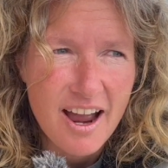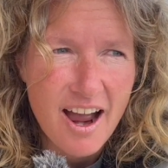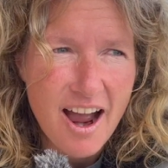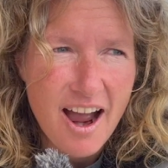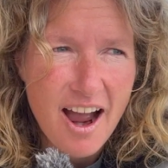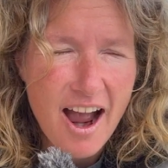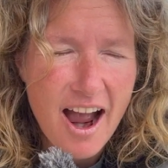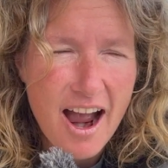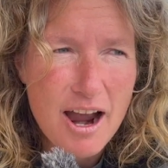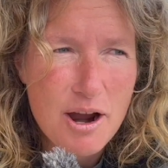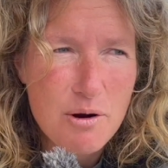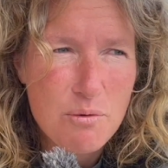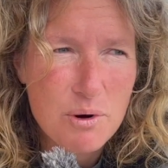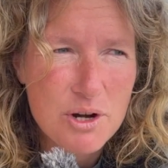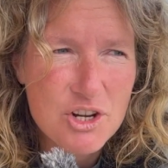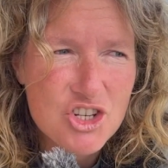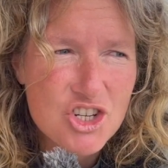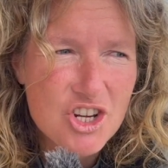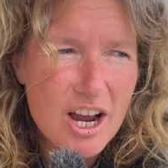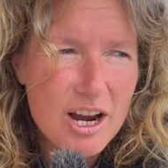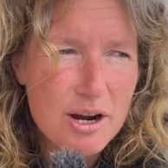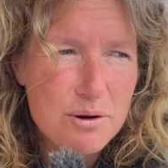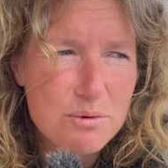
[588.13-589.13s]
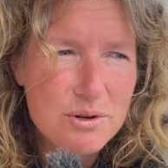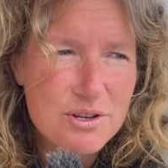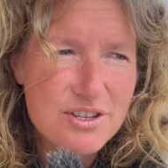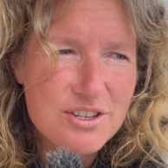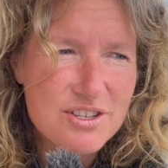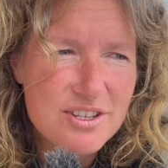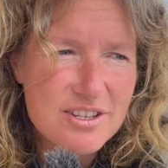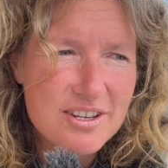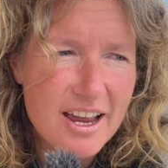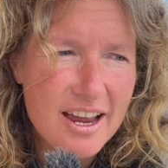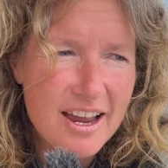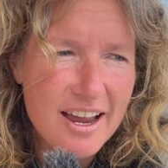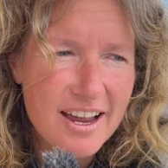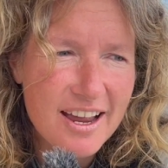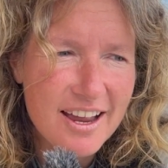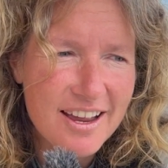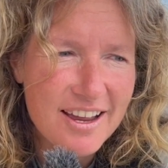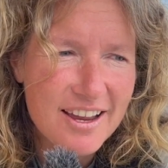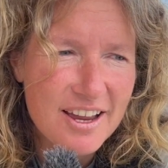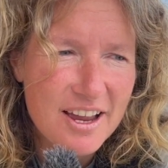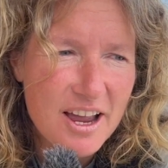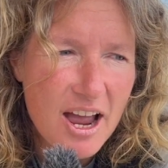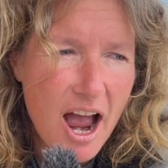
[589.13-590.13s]
I wish I was.
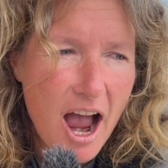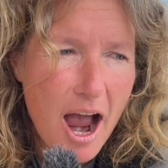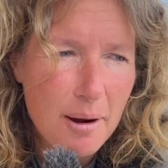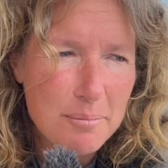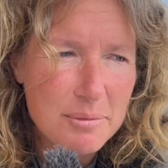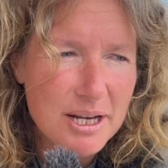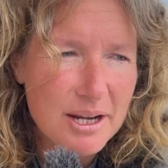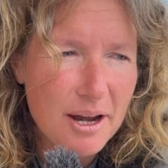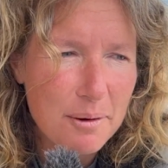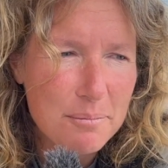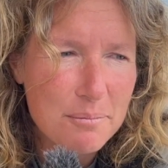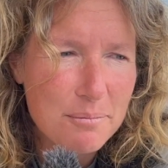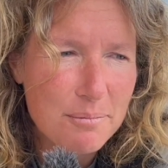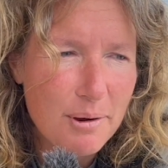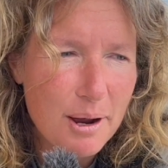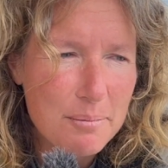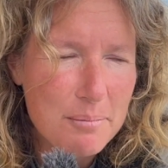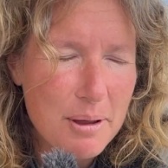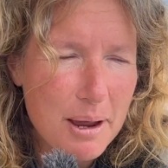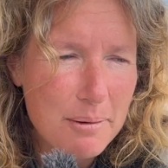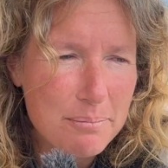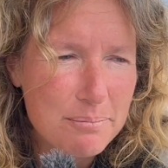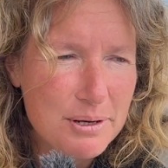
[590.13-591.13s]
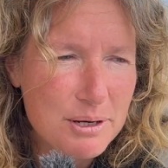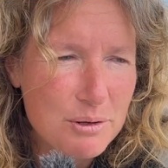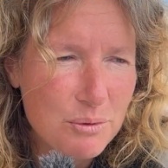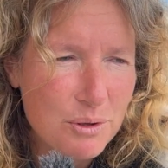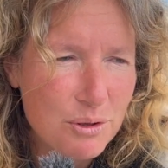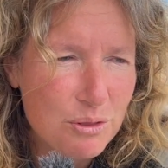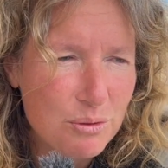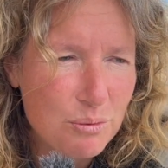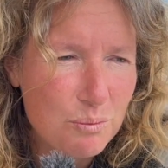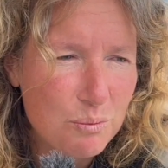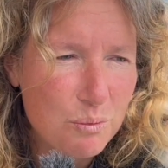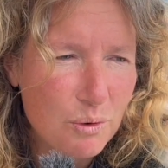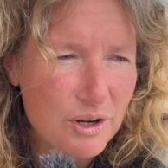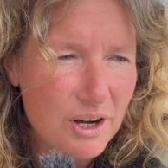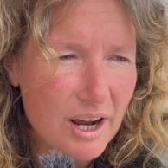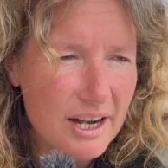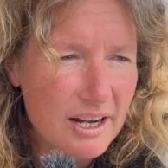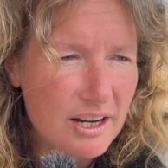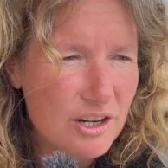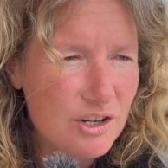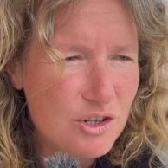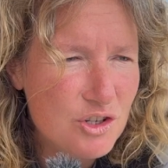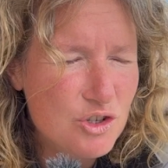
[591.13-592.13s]
I'm happy with what I
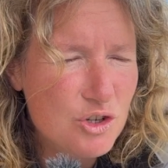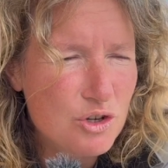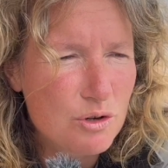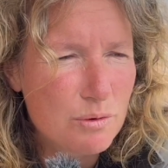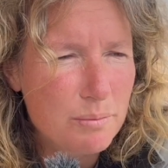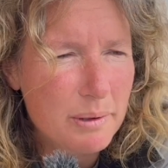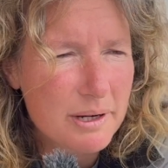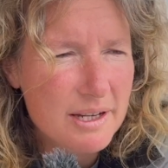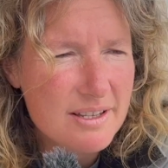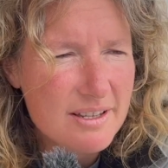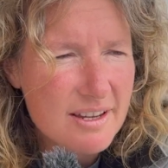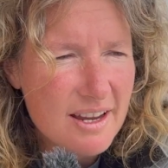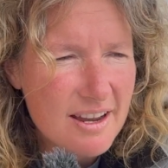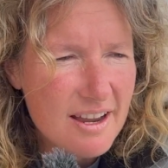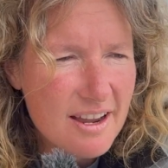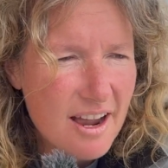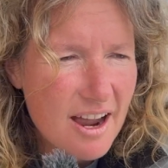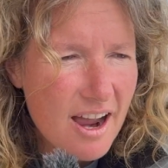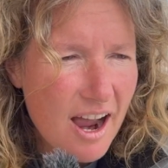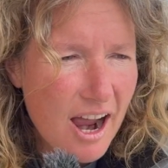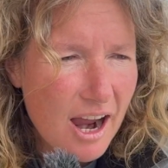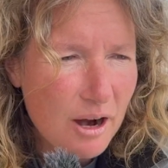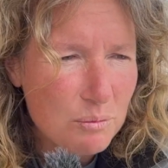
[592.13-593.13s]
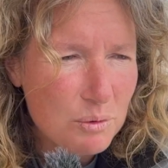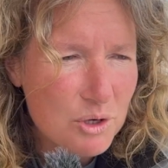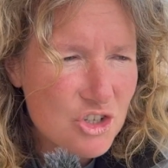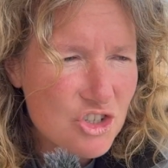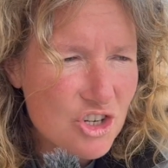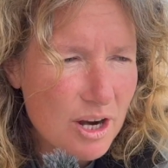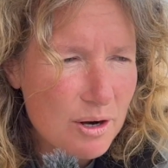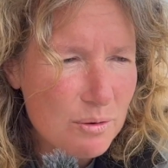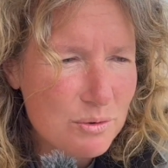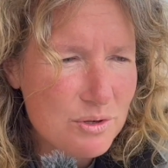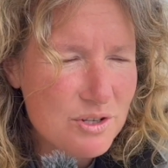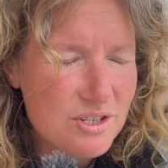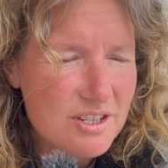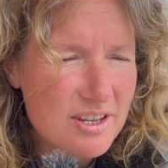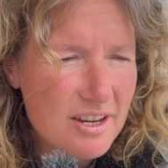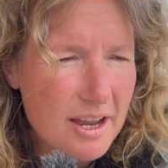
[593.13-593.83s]
can do, but I wish I was.